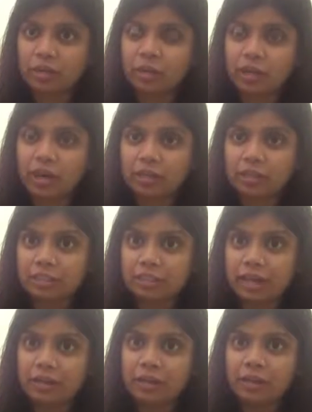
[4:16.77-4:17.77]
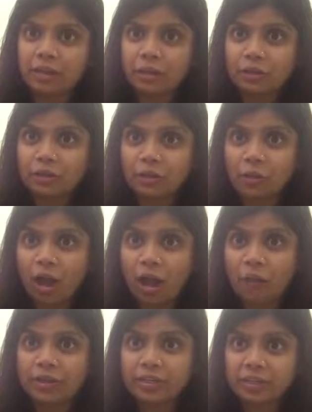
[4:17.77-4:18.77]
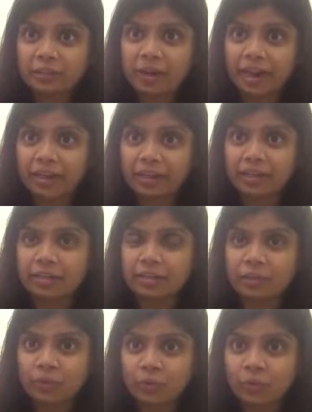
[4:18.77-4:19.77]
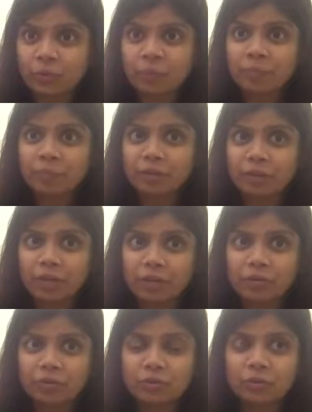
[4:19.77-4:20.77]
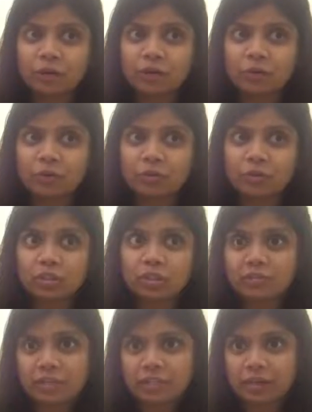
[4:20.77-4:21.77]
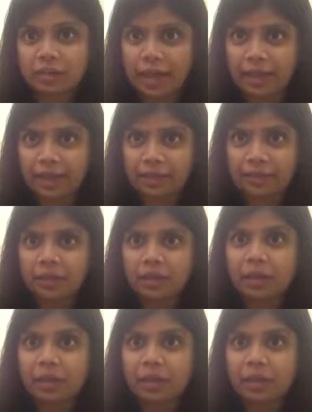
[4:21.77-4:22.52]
They don't understand, you know, how it is practically to service a client.